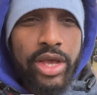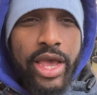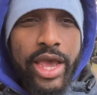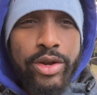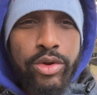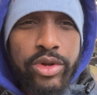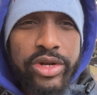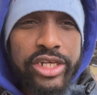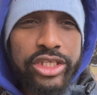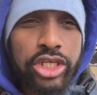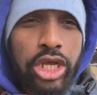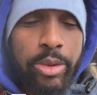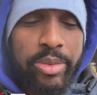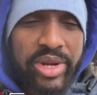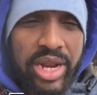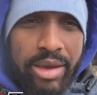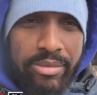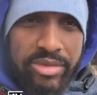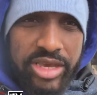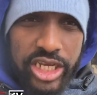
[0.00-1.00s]
I know
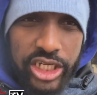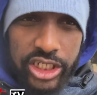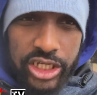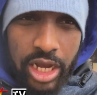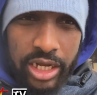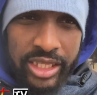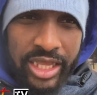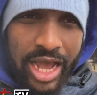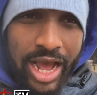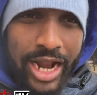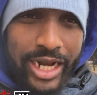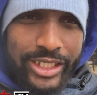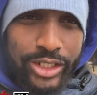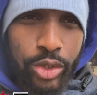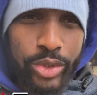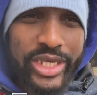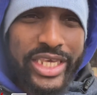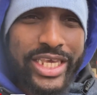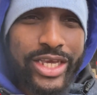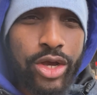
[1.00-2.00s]
determine a Meeshack, the
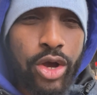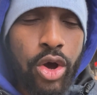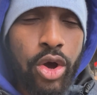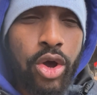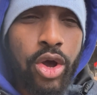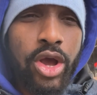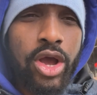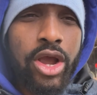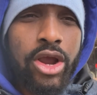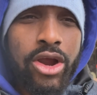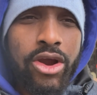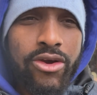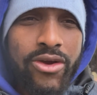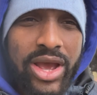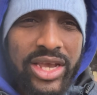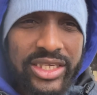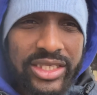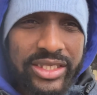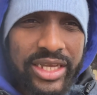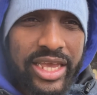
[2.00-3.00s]
alter ego,
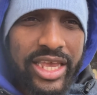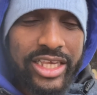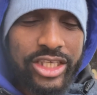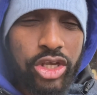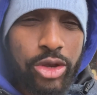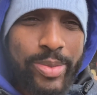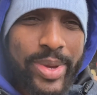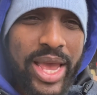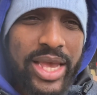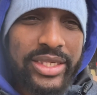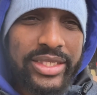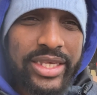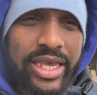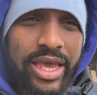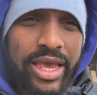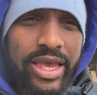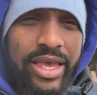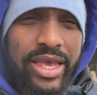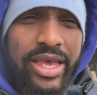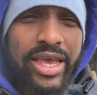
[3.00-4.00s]
Rasta. You see what
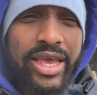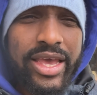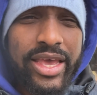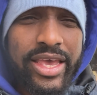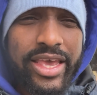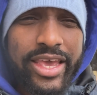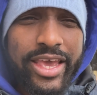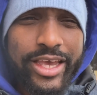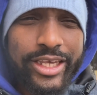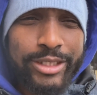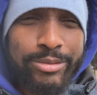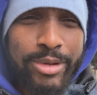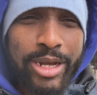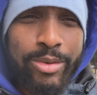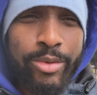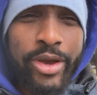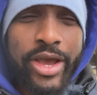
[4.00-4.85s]
I Yes, man.